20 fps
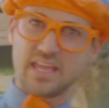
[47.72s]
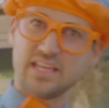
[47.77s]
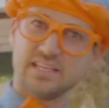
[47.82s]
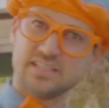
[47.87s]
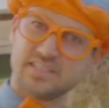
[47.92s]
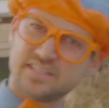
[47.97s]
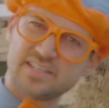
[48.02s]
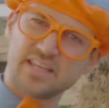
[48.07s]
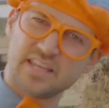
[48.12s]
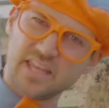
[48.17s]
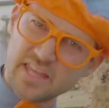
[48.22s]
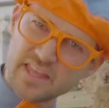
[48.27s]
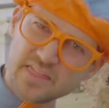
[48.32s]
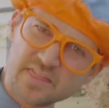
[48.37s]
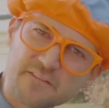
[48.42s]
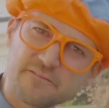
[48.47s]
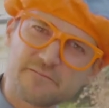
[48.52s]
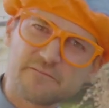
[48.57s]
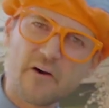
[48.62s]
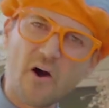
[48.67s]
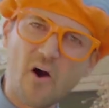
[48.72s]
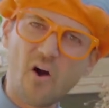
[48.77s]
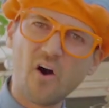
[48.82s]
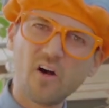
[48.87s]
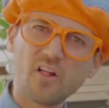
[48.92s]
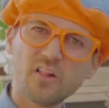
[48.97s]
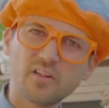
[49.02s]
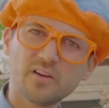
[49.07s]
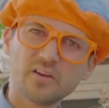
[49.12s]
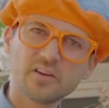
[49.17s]
is in the
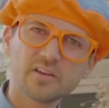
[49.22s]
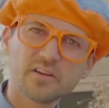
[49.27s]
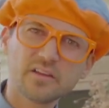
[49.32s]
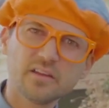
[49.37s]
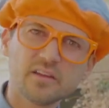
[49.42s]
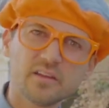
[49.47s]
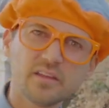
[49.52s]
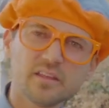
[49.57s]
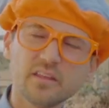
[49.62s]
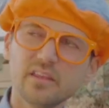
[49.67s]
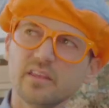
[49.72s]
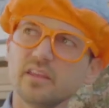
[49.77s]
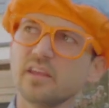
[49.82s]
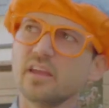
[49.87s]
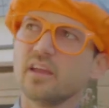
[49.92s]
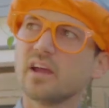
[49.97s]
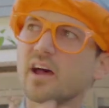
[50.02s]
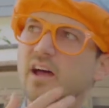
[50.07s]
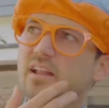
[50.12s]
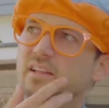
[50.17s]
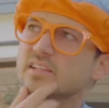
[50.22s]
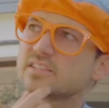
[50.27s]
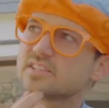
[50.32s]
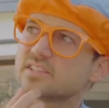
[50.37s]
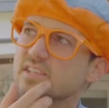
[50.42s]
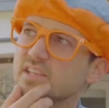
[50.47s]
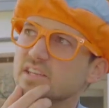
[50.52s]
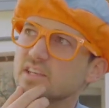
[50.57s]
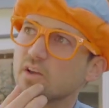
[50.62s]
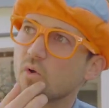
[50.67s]
fall? Yeah, let's
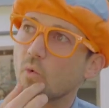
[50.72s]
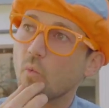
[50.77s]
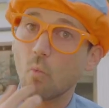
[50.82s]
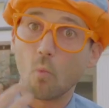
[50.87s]
see.